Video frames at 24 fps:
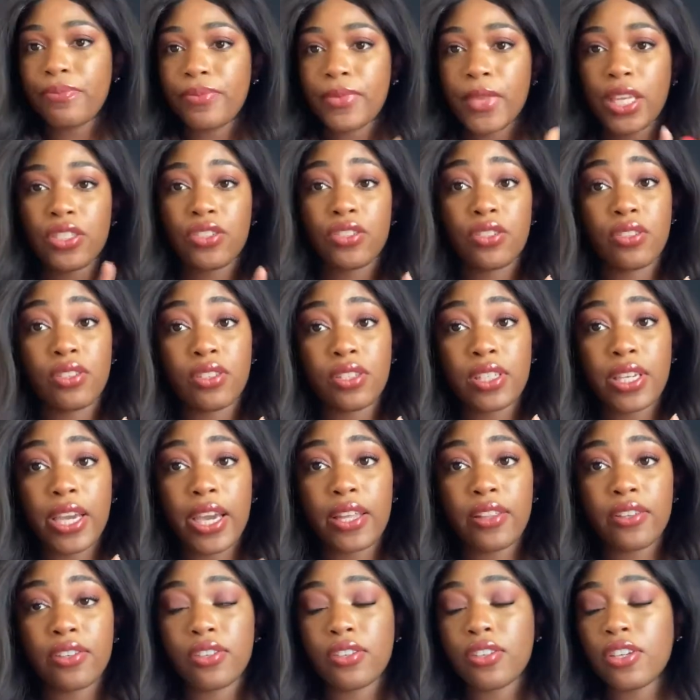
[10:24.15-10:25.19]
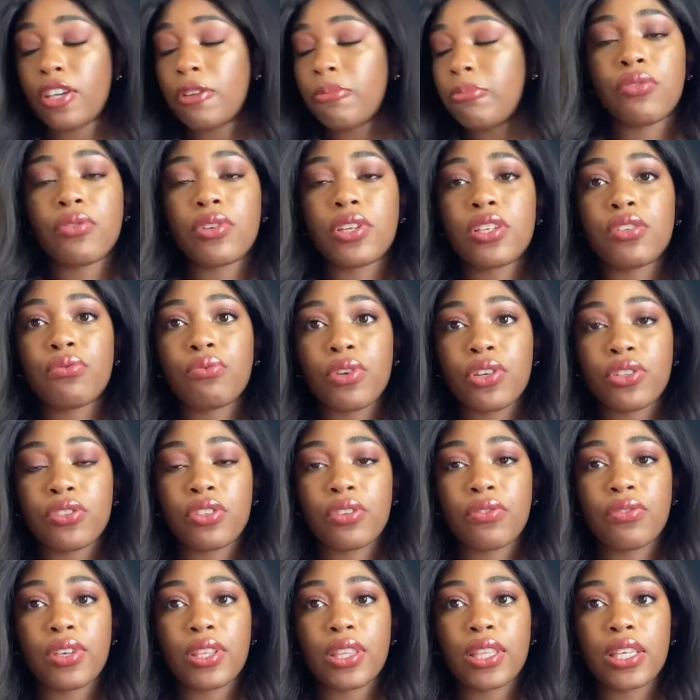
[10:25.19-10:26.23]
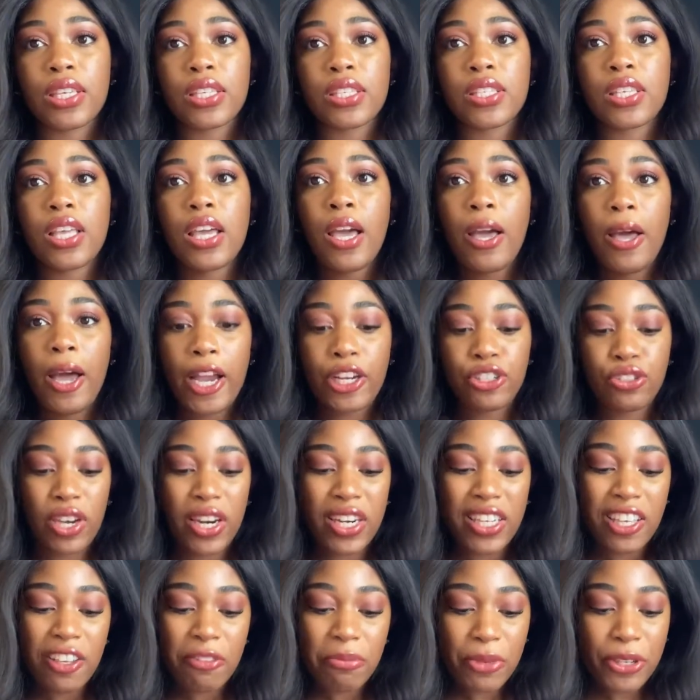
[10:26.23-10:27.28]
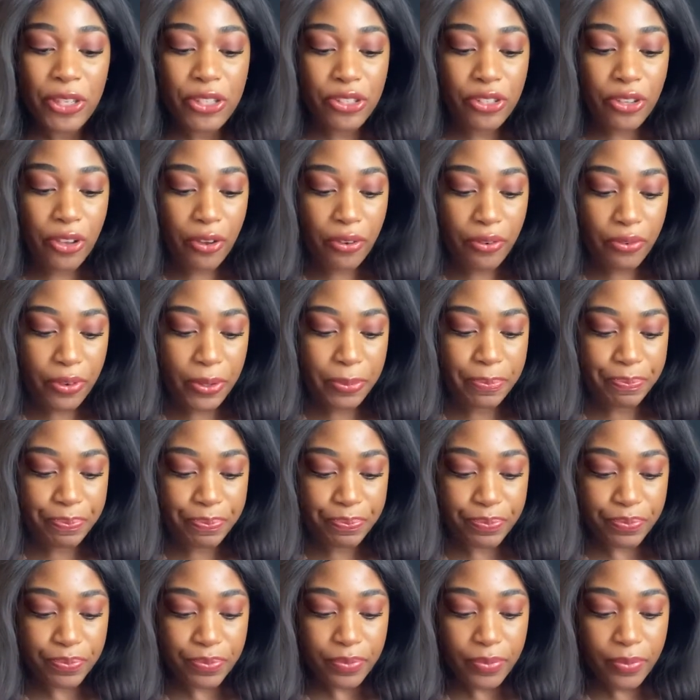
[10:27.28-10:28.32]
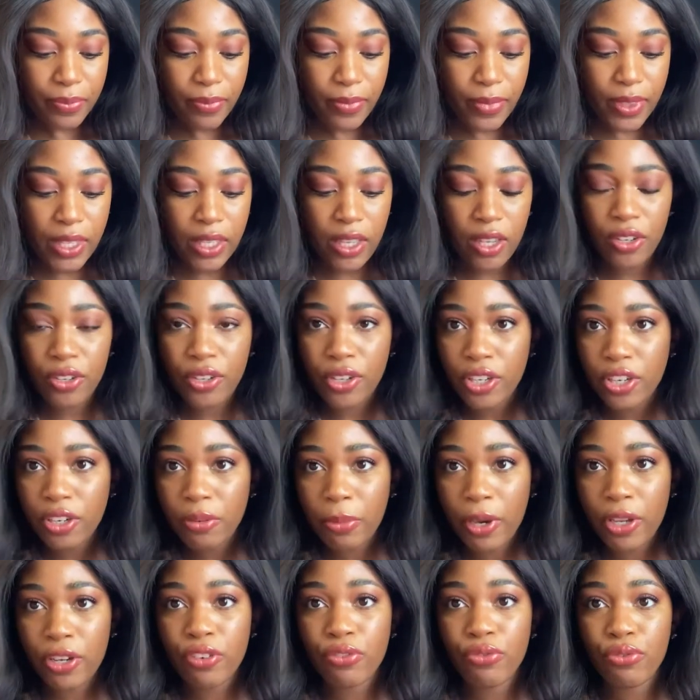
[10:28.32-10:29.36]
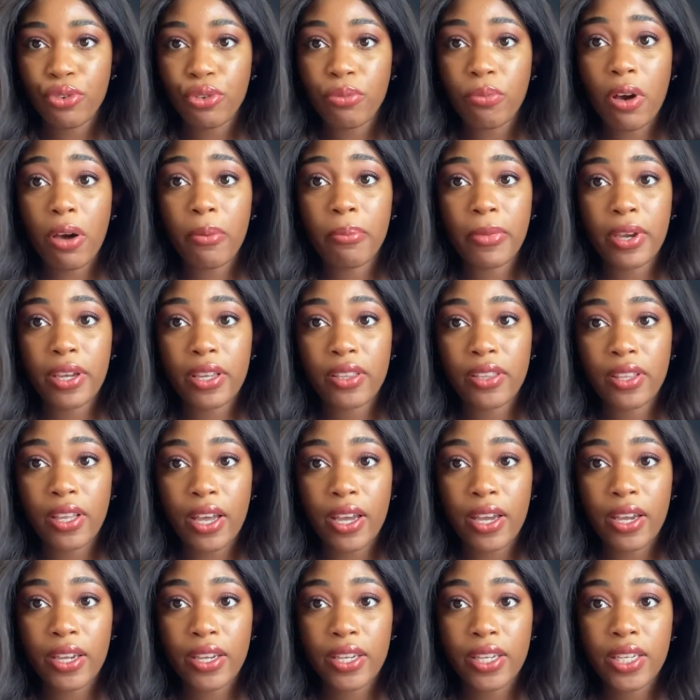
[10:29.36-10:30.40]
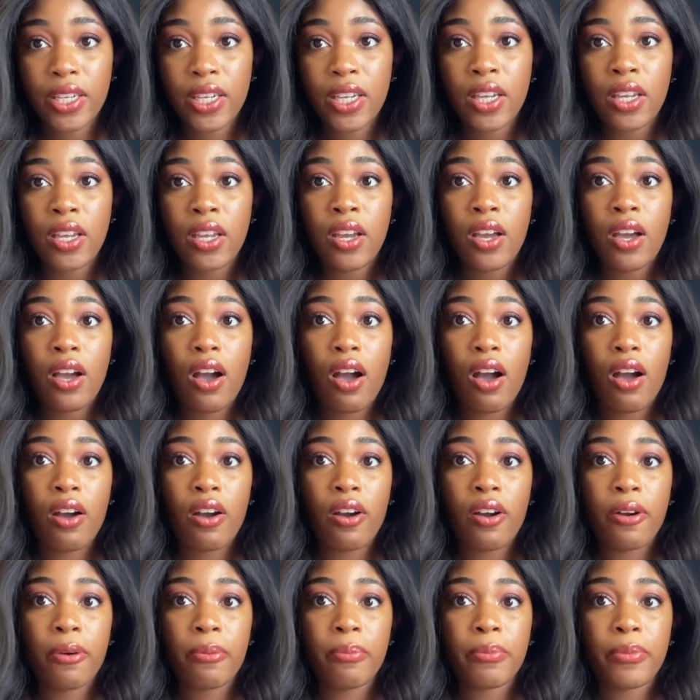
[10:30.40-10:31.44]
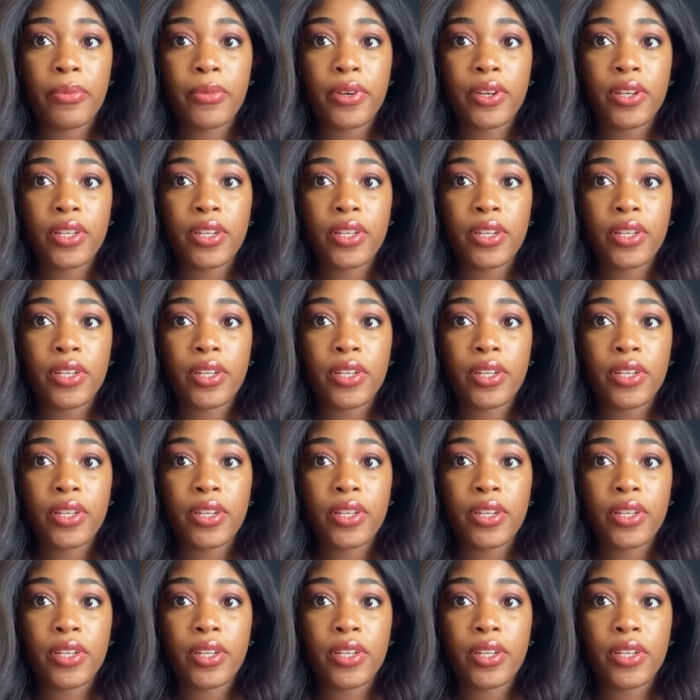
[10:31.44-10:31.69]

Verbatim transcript: That's just a styling tip. When I wear stuff like this, I try to give myself a good amount of room on my thigh. Um,